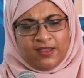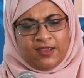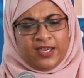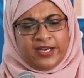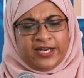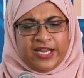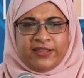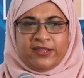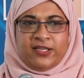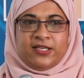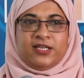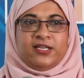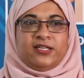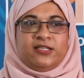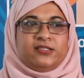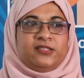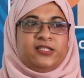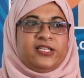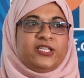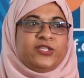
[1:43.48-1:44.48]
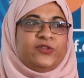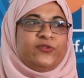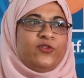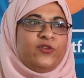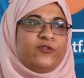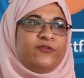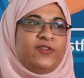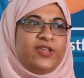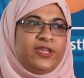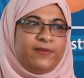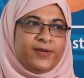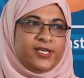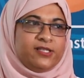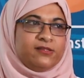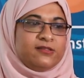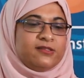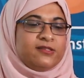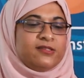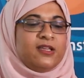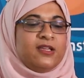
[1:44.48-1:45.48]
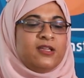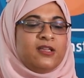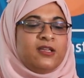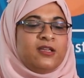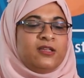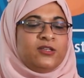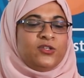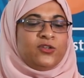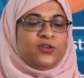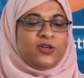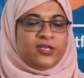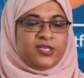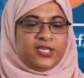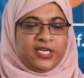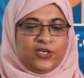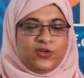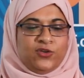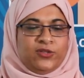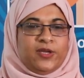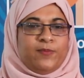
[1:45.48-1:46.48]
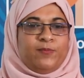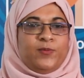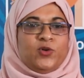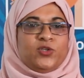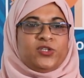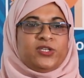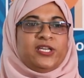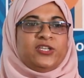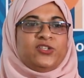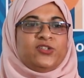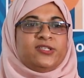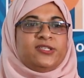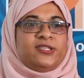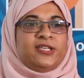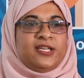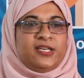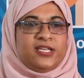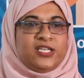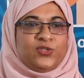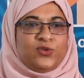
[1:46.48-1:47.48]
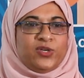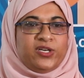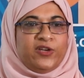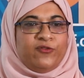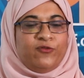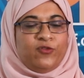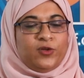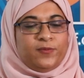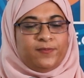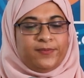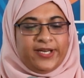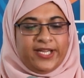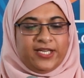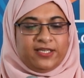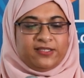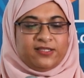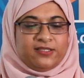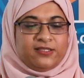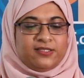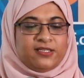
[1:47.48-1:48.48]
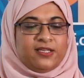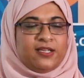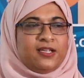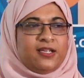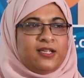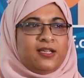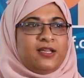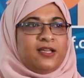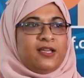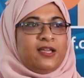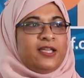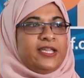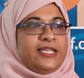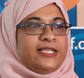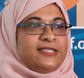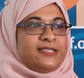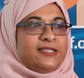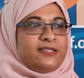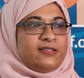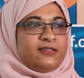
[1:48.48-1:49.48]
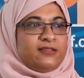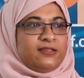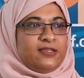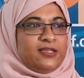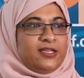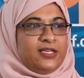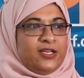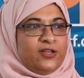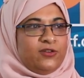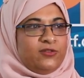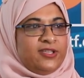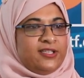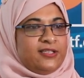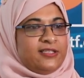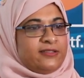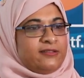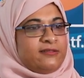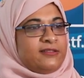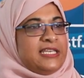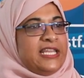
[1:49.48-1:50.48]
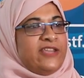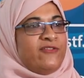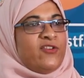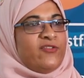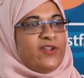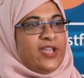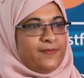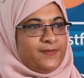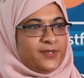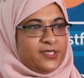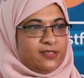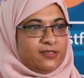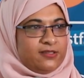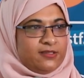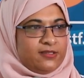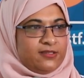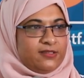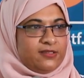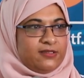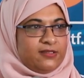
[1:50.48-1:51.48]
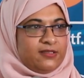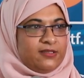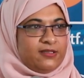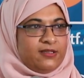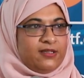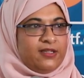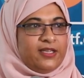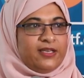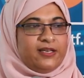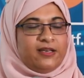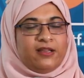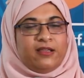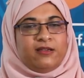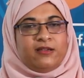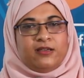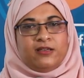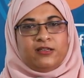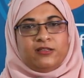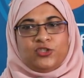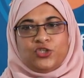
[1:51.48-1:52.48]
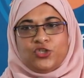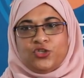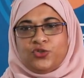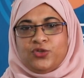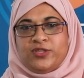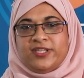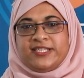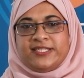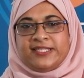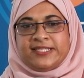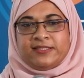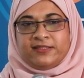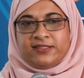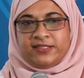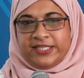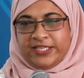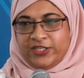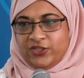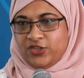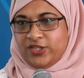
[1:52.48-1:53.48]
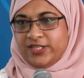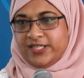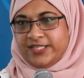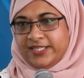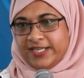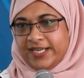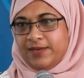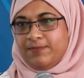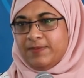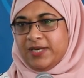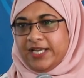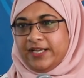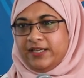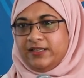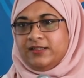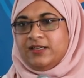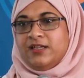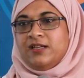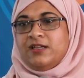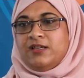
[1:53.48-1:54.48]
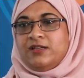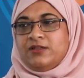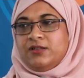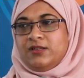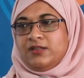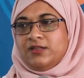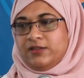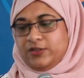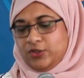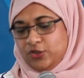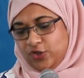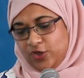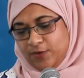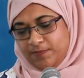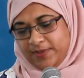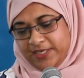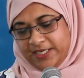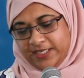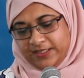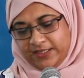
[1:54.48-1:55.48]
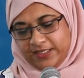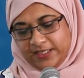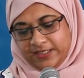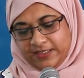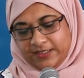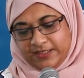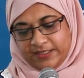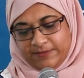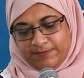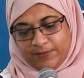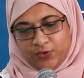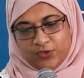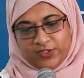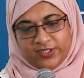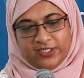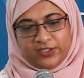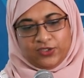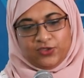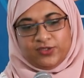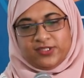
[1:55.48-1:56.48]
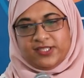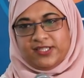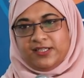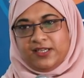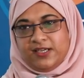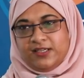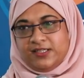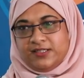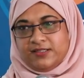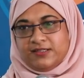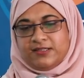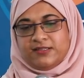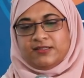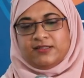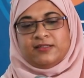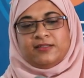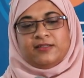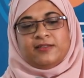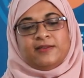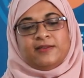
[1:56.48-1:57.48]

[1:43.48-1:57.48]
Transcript: Another hurdle is for females to continue their postgraduate studies when they fall pregnant is, leave of absence. And due to the stringent timeline to complete their postdoctoral studies.